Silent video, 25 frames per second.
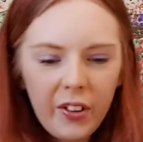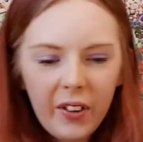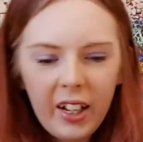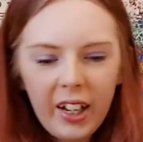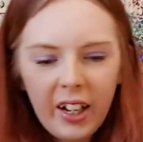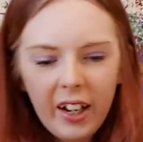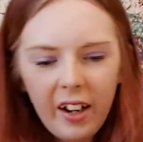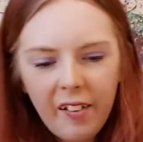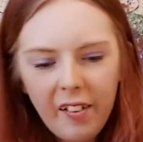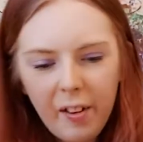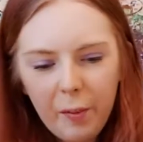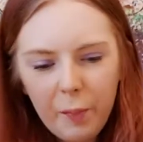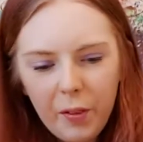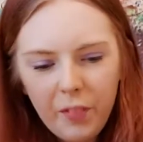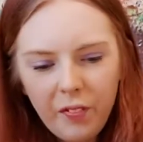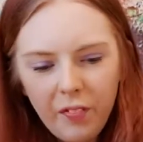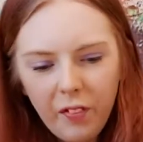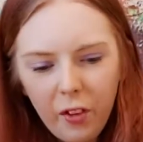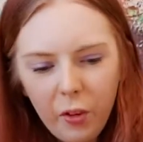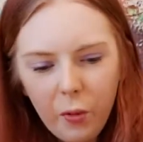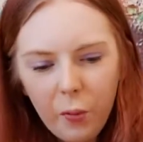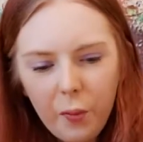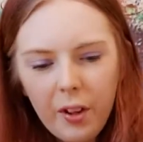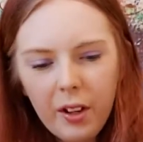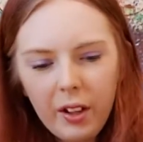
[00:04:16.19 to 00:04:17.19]
like I said
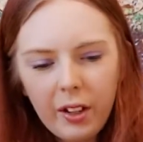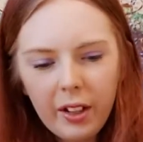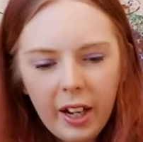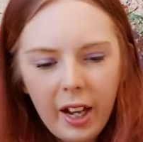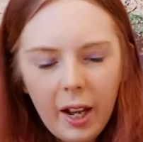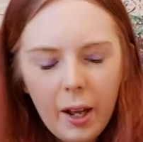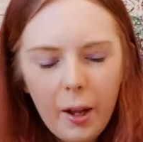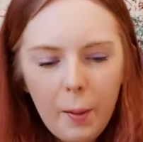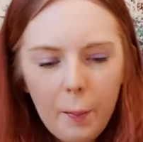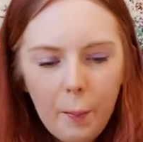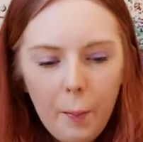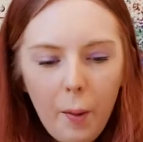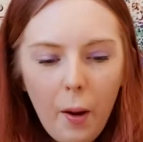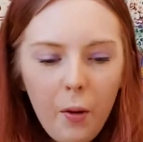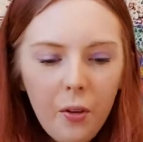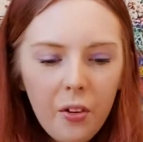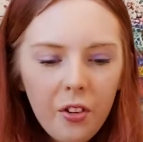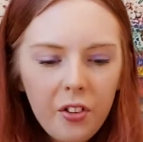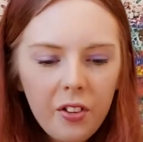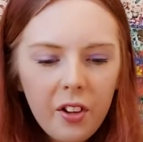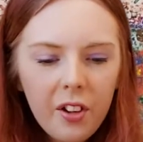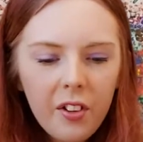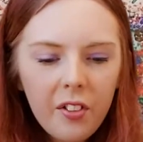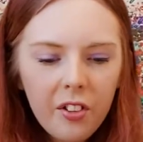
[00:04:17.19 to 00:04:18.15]
before, will get posted,